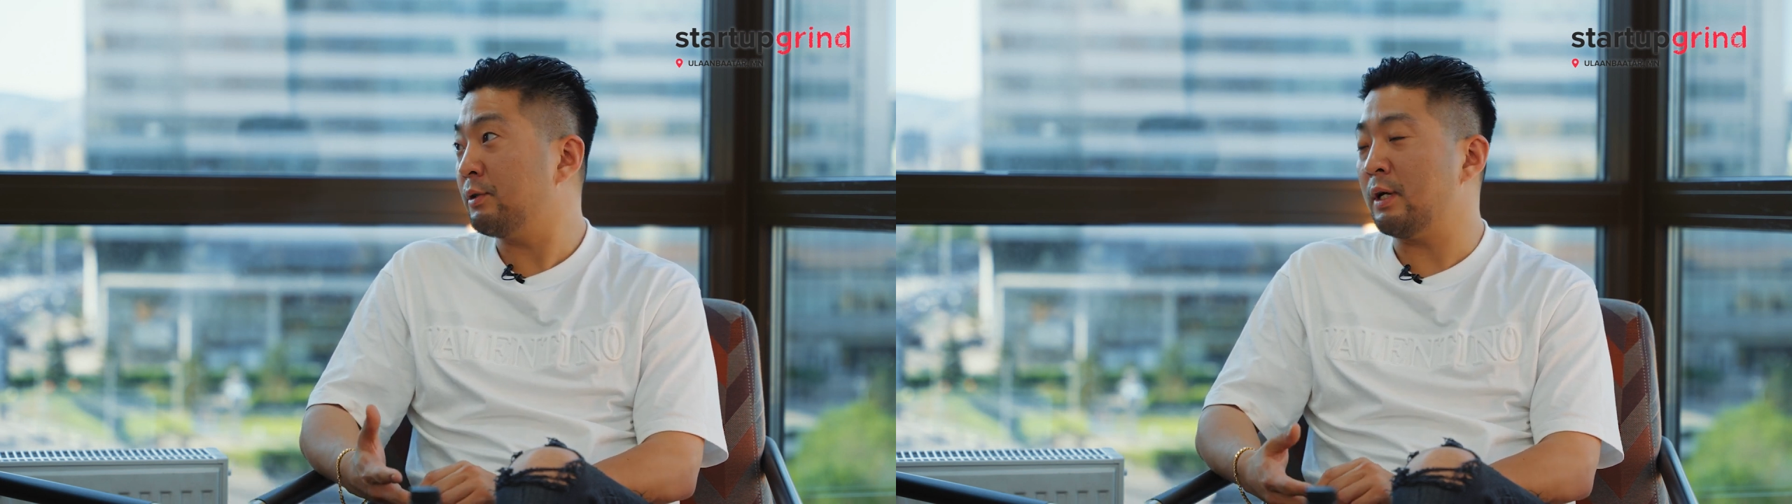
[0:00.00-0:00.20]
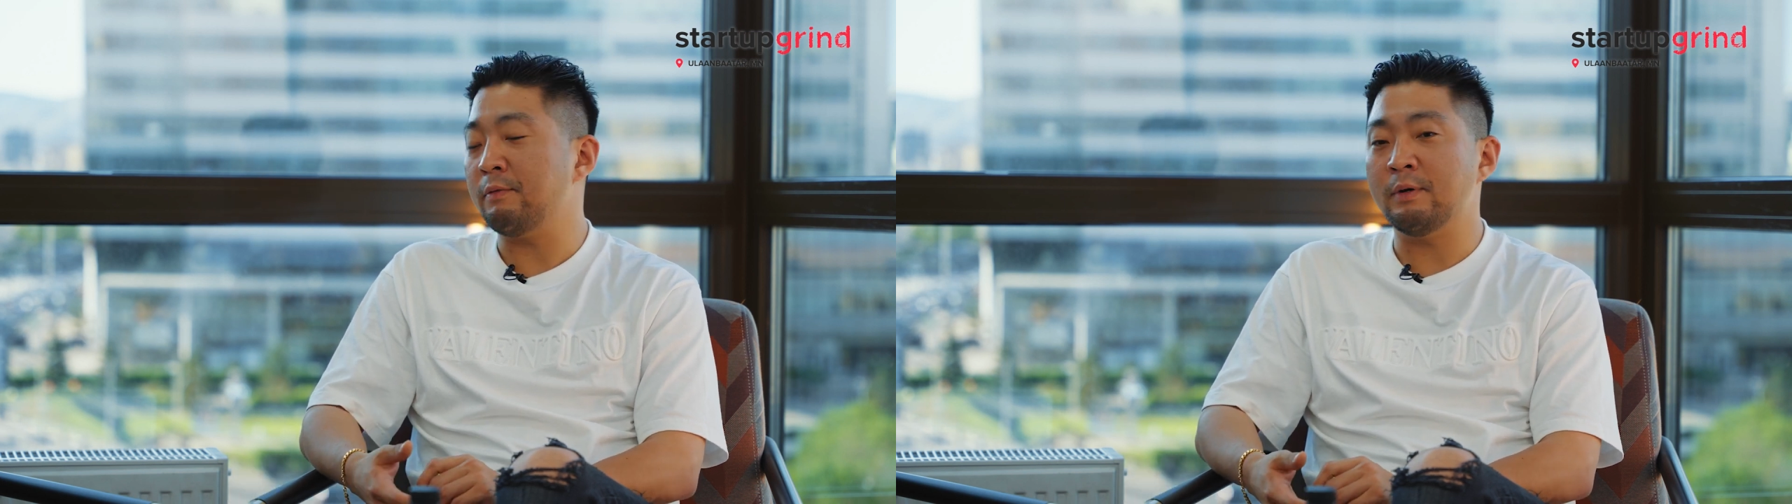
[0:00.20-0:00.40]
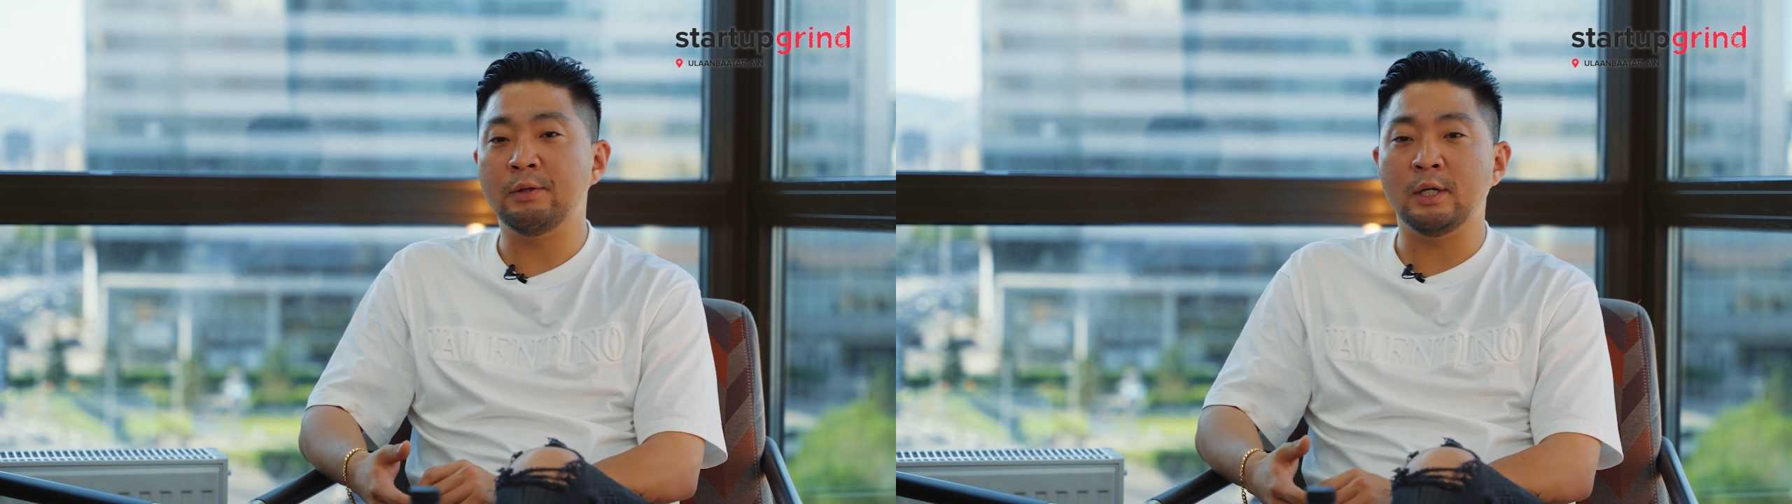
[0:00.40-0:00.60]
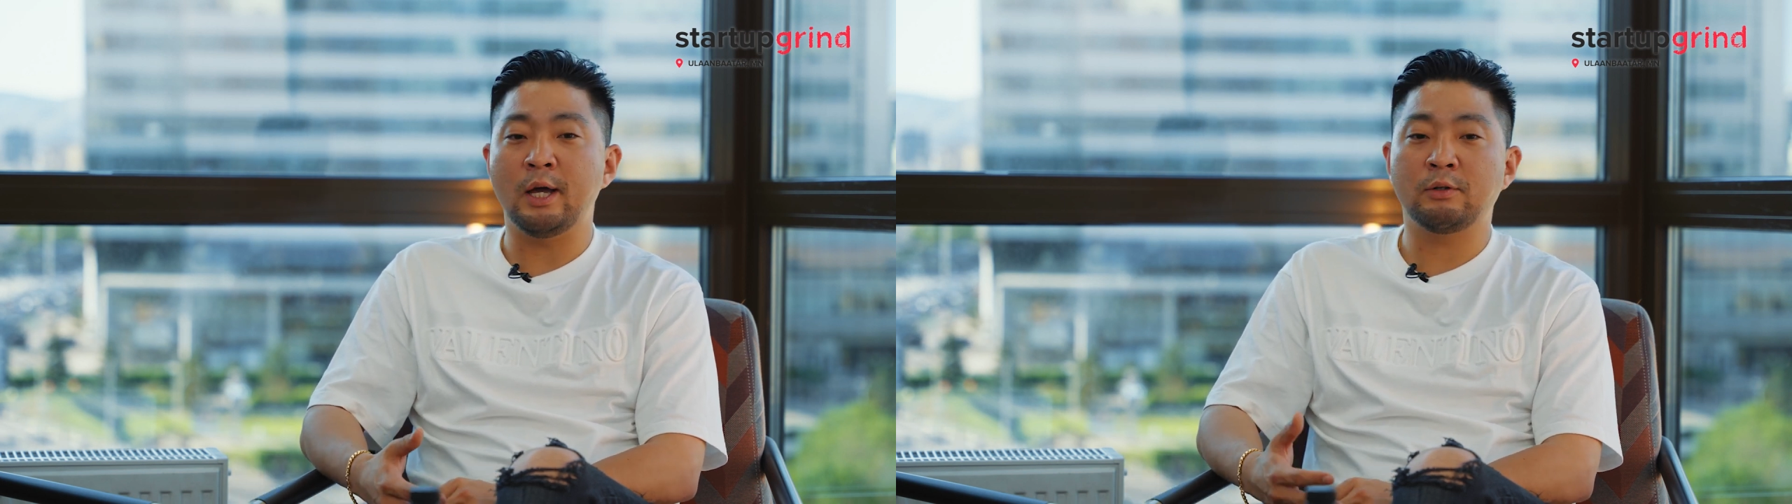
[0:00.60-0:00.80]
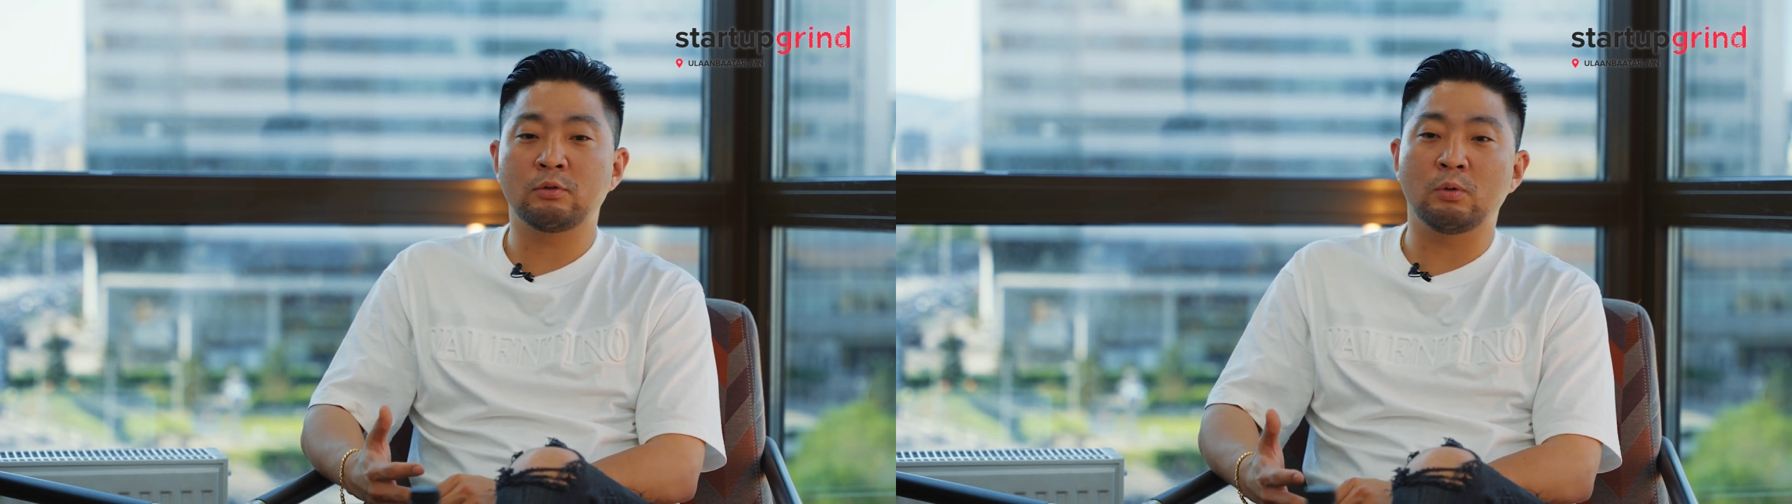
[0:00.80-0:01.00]
So I founded
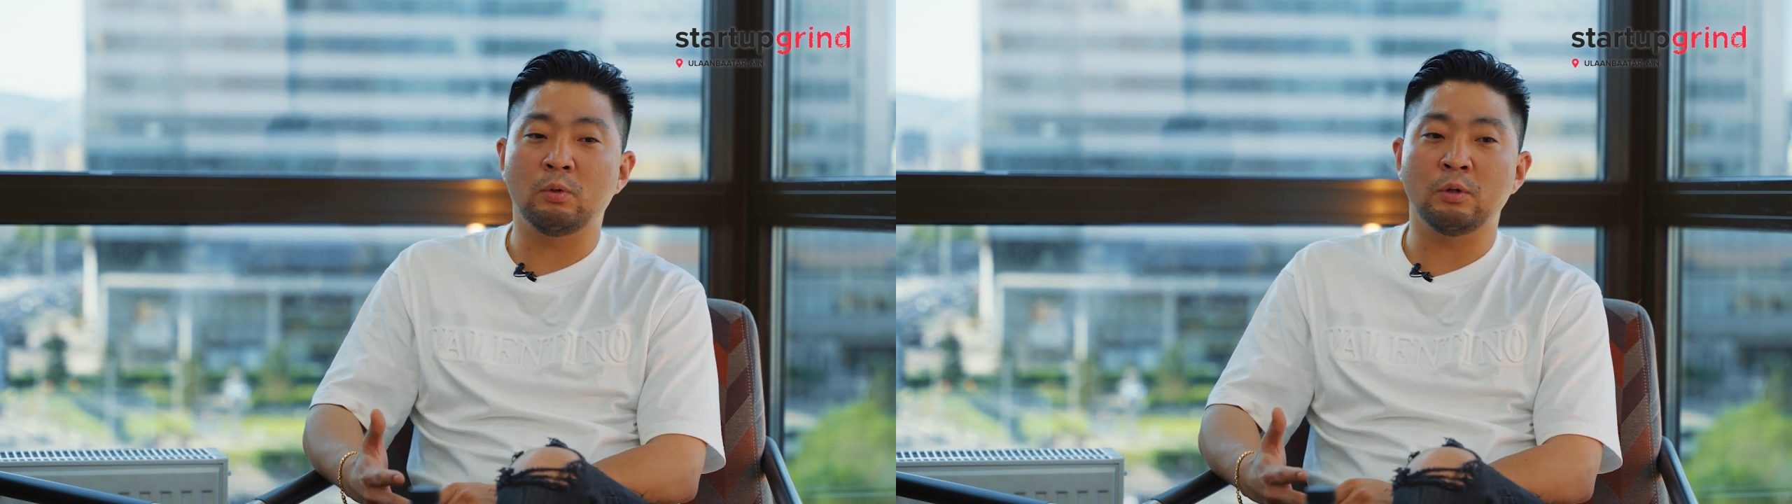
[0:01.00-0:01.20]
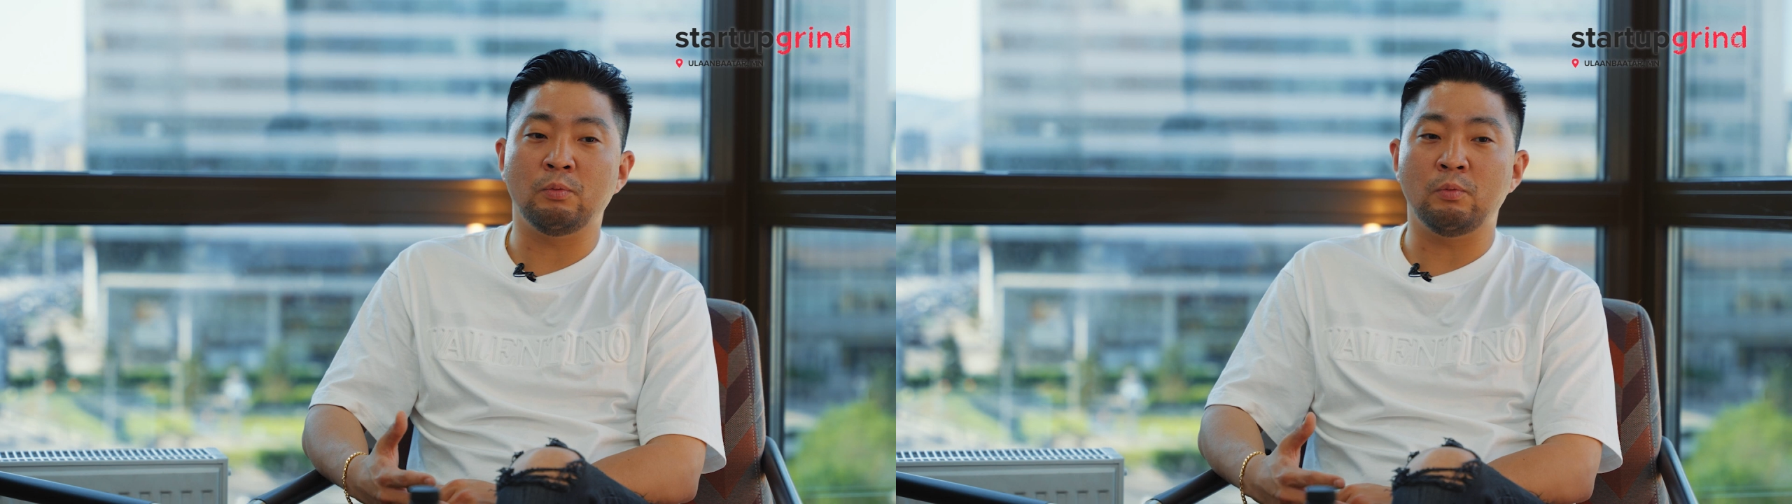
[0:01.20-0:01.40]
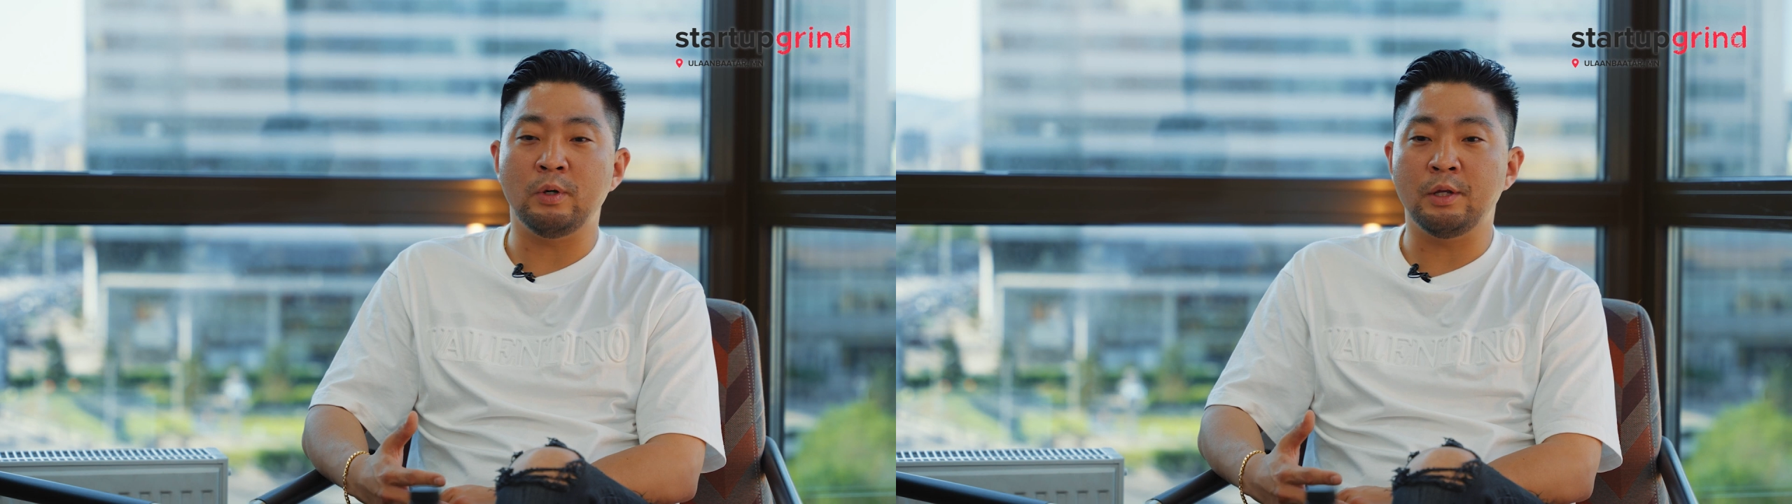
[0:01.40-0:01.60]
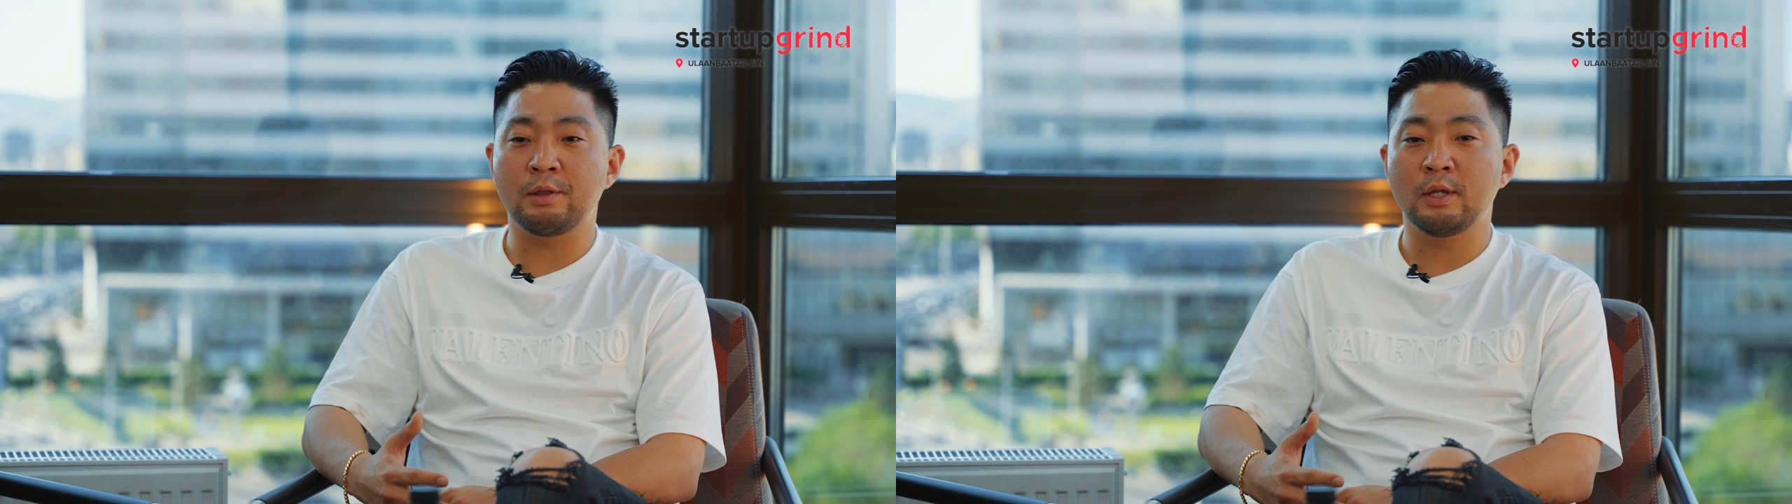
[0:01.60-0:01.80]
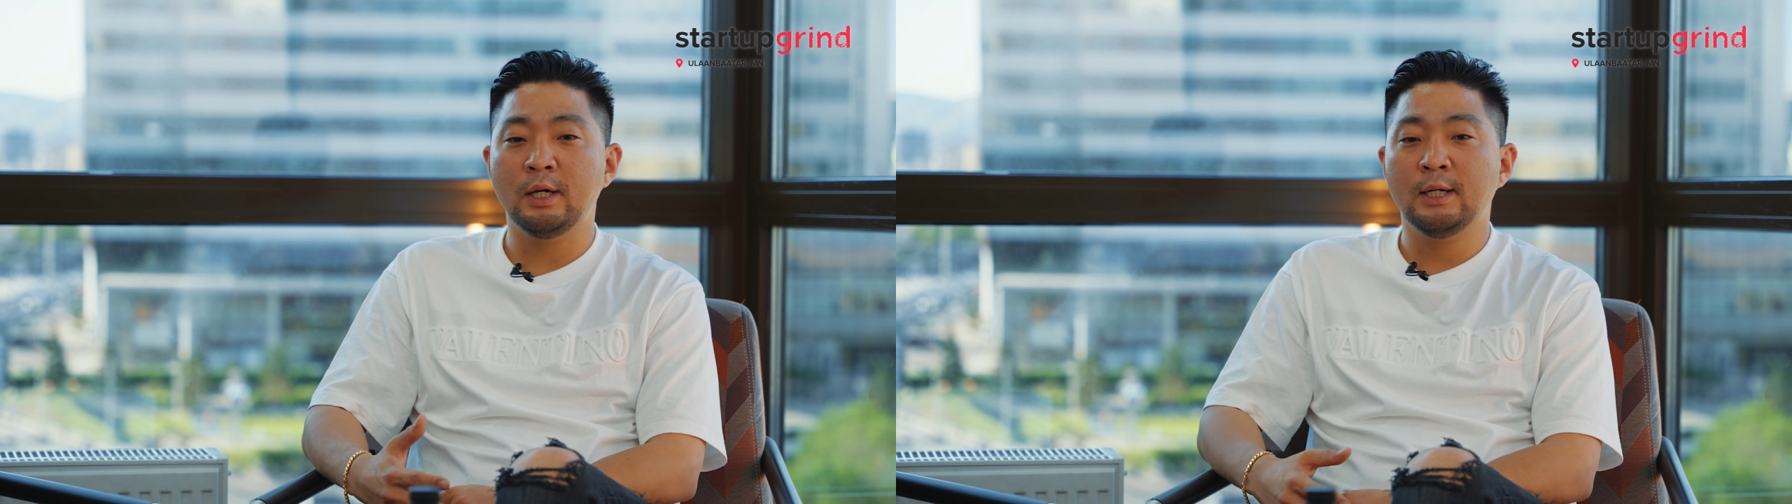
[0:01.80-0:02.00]
X-Core with